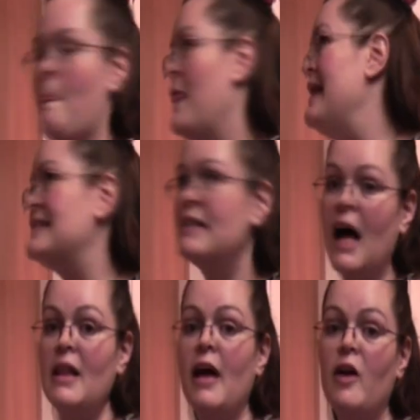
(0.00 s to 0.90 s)
And it's
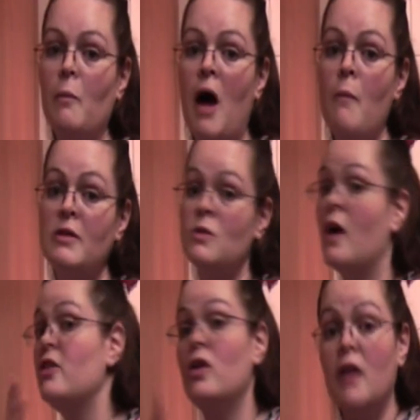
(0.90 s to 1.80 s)
not like your mama's.
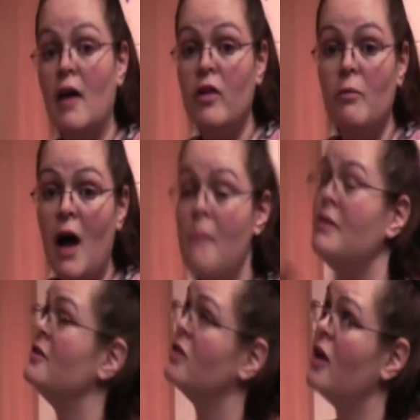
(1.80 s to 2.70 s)
Whether you love your
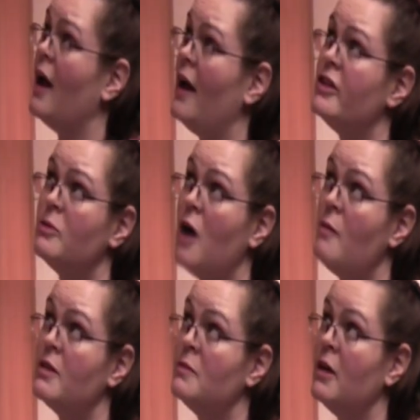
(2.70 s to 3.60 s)
mama's or you hate your
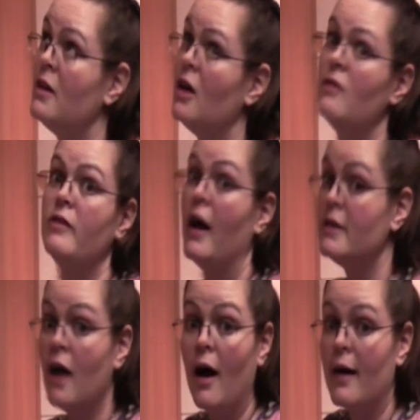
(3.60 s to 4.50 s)
mama's meatloaf, not
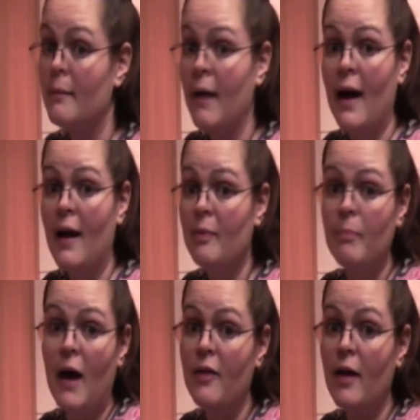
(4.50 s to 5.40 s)
talking bad up
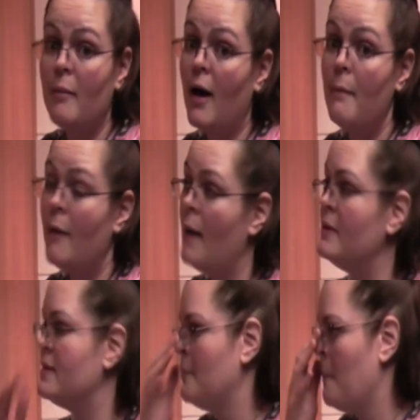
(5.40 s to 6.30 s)
out there about
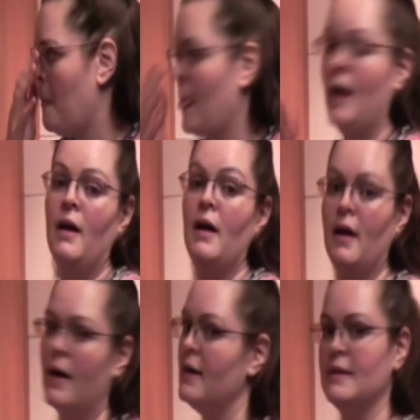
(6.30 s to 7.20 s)
mamas,
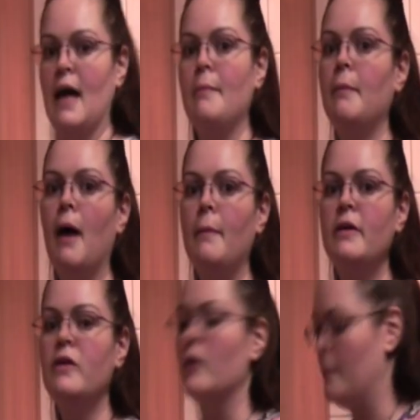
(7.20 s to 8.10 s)
because I'm a mama
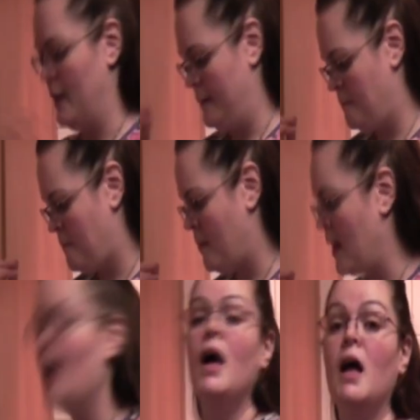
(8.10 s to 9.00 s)
too
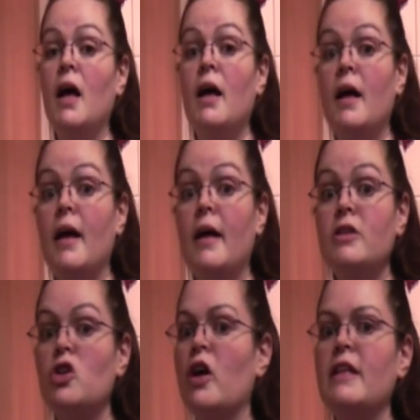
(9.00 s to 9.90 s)

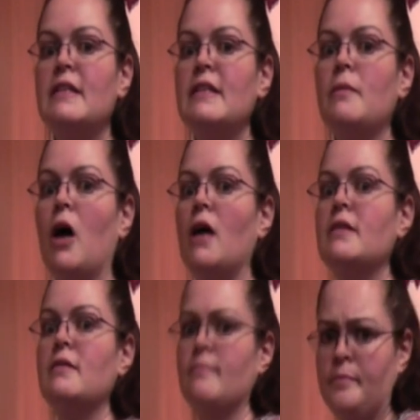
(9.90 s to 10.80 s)
enjoy. This is some
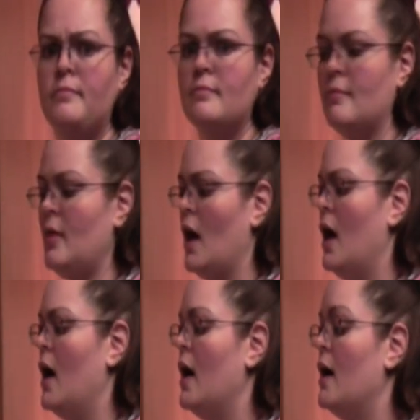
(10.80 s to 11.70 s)
awesome,
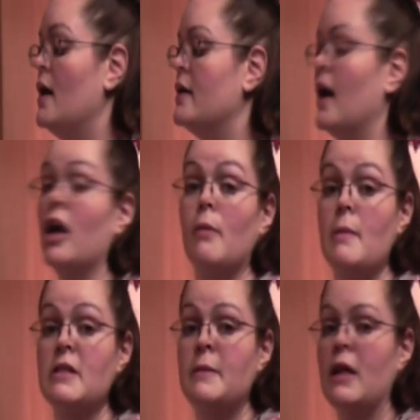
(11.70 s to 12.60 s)
uh, not your
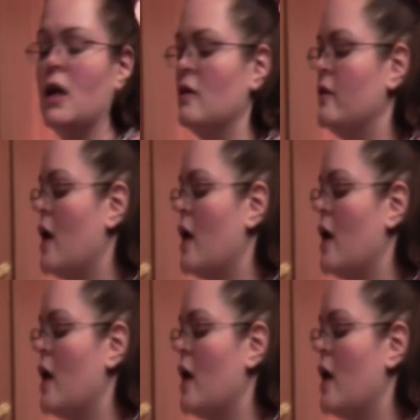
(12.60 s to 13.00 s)
mama's meatloaf.